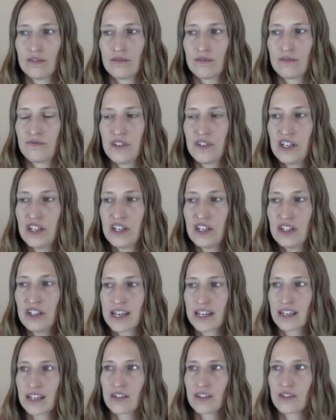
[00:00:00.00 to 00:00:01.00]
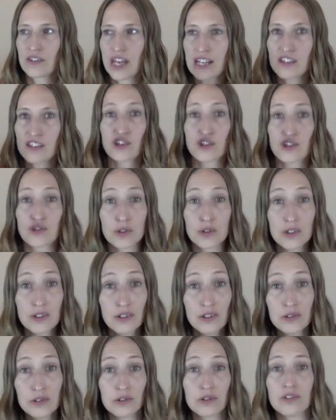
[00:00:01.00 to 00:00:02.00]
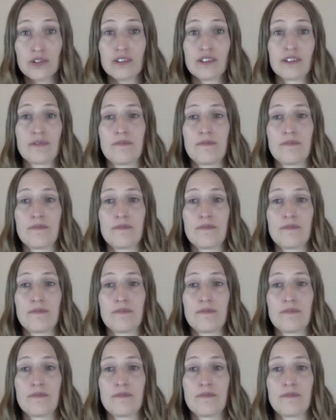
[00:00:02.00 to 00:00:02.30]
feel like that's true.